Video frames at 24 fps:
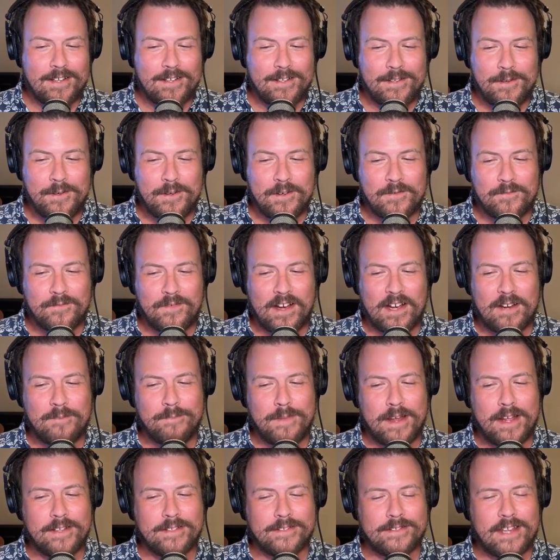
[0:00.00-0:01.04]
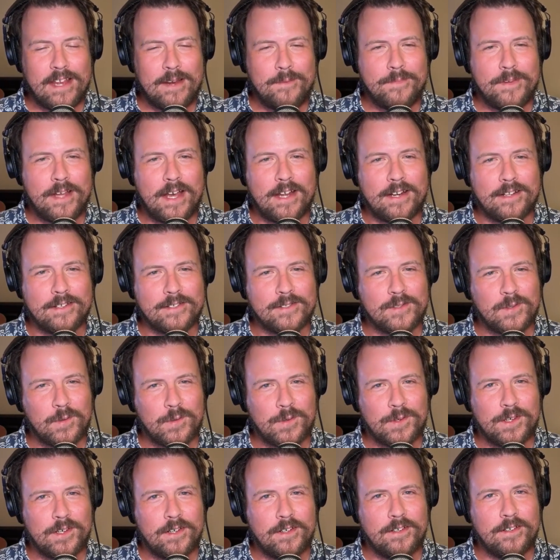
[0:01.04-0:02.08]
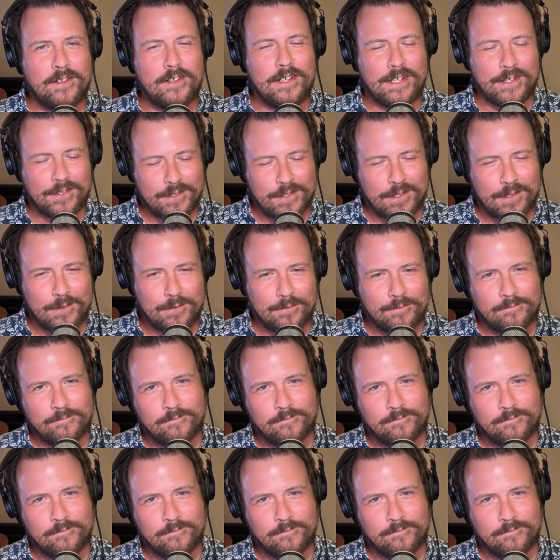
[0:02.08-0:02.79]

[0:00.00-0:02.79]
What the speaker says: you can find Manscaped at a store near you.